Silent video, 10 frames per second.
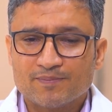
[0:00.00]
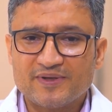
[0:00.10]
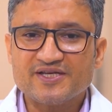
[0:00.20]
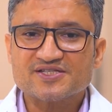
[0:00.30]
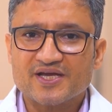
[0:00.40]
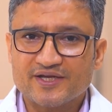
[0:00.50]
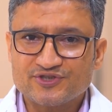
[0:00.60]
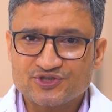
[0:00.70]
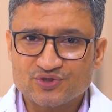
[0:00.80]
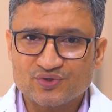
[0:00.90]
please
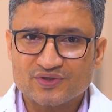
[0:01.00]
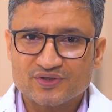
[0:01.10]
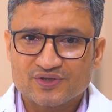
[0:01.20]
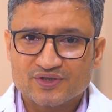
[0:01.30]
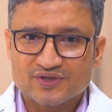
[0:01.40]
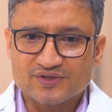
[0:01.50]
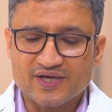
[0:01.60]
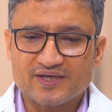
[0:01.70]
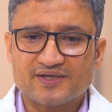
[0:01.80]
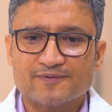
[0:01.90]
ensure
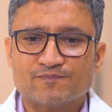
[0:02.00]
that